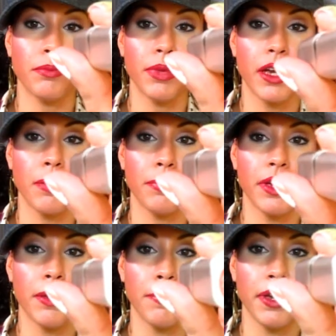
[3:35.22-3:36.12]
Bam,
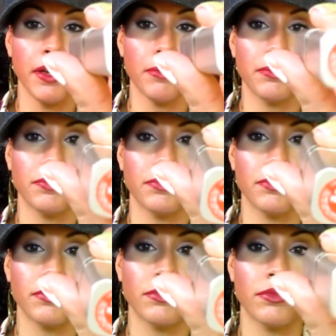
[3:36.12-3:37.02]
bam, bam.
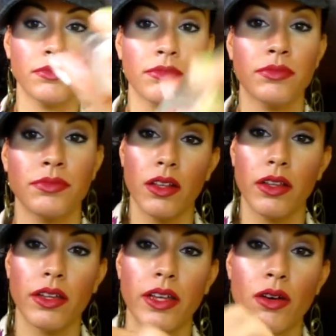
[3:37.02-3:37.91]

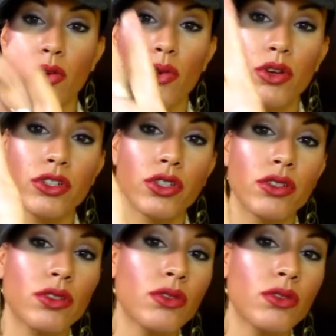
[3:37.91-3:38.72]
Look at that gorgeous